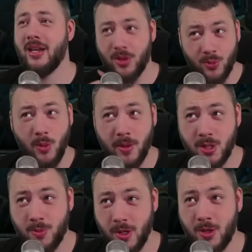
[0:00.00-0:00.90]
Now the robot
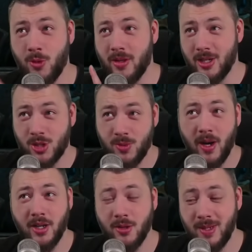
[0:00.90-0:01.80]
is pretty cool, and there's
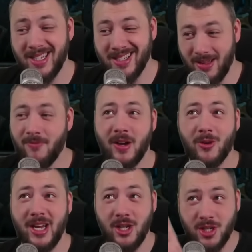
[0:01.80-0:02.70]
quite going to be some
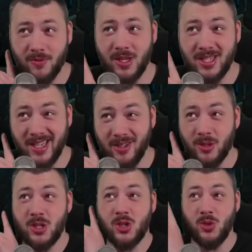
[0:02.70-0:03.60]
variation of the
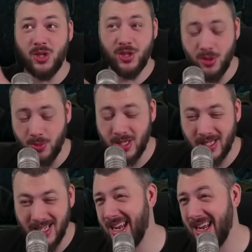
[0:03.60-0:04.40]
skills to use.